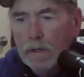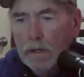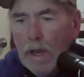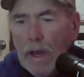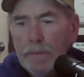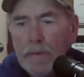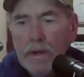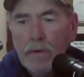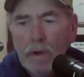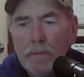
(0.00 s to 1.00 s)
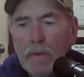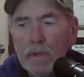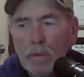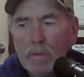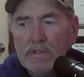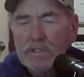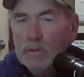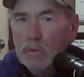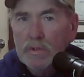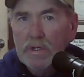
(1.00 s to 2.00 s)
And my grandmother was a
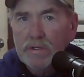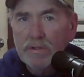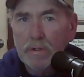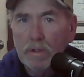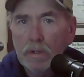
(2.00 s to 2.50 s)
school teacher.